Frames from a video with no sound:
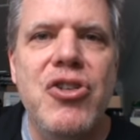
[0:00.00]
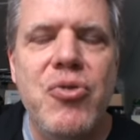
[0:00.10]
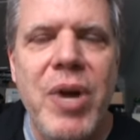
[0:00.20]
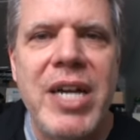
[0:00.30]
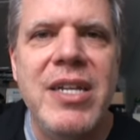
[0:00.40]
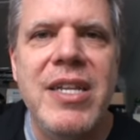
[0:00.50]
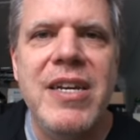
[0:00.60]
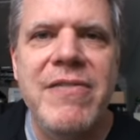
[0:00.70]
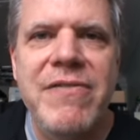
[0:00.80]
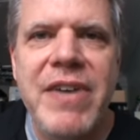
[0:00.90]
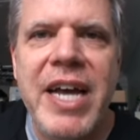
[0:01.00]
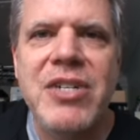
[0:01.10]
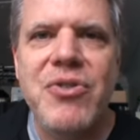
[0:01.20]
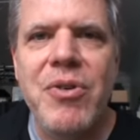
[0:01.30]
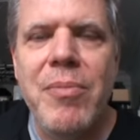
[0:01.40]
directly
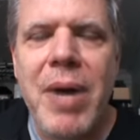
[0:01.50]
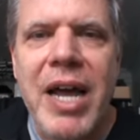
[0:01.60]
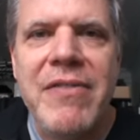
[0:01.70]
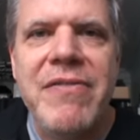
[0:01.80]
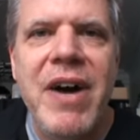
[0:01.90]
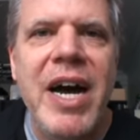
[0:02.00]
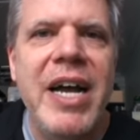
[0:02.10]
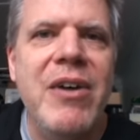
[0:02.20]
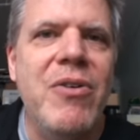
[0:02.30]
affect or modify